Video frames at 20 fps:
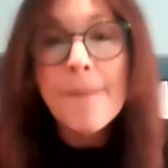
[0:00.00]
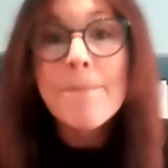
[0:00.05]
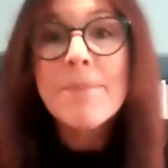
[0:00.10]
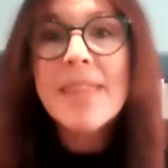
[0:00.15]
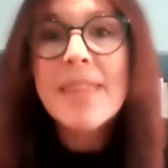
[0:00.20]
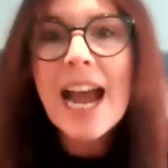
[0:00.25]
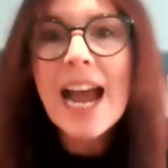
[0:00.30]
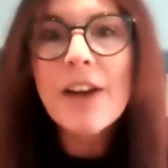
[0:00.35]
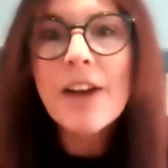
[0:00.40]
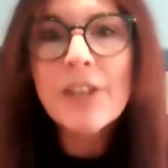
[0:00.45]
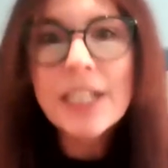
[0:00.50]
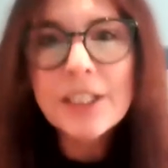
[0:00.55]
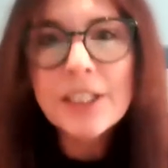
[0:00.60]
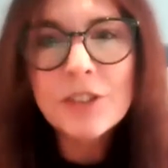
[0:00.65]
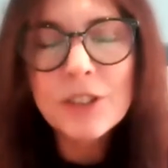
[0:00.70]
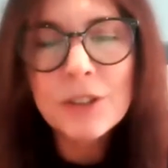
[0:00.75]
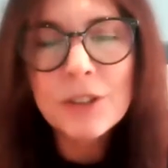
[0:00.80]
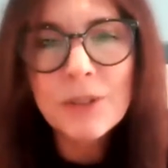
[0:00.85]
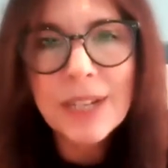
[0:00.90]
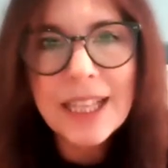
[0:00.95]
now here's
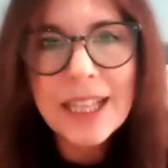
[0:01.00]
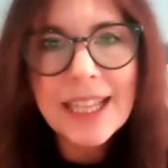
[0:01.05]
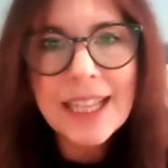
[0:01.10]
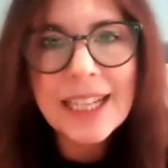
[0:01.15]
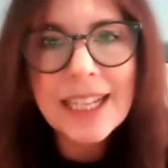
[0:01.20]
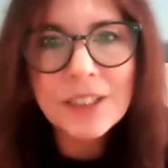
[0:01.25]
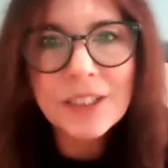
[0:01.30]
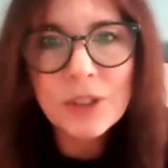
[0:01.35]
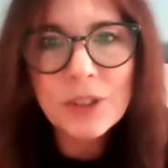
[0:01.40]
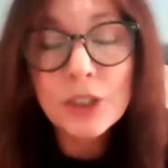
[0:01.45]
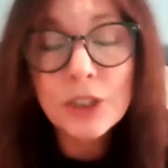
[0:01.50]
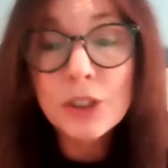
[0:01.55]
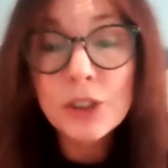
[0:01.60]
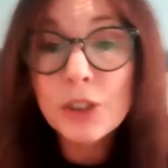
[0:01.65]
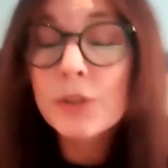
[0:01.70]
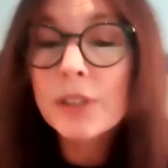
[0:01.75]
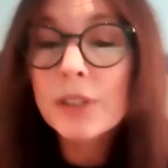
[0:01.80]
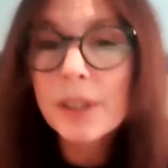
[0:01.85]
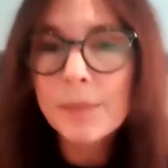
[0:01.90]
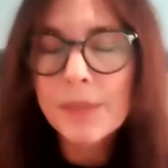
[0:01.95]
the great thing, is you can
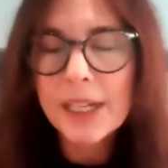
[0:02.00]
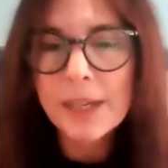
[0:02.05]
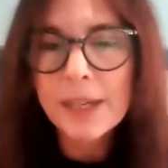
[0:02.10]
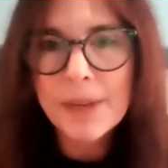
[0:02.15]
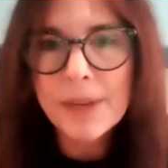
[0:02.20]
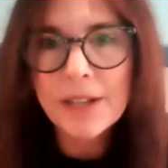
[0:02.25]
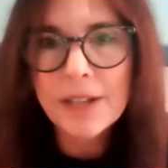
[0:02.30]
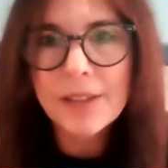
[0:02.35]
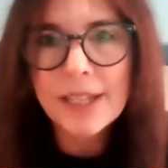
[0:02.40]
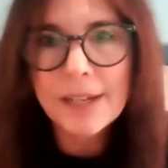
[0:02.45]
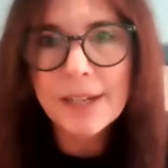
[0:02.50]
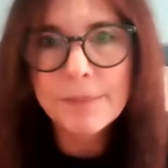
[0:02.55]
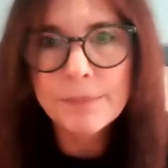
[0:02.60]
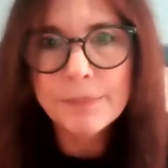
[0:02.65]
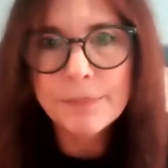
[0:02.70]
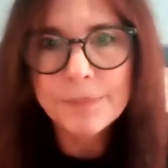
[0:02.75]
do something about them.